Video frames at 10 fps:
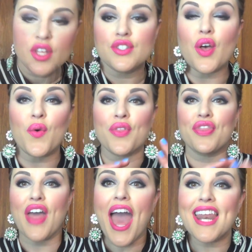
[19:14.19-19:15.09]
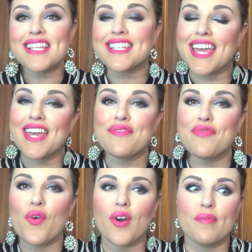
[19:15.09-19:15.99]
So that is it
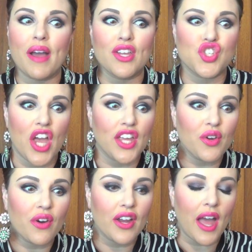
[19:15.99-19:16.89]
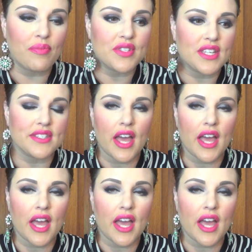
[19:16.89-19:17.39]
for my January empties.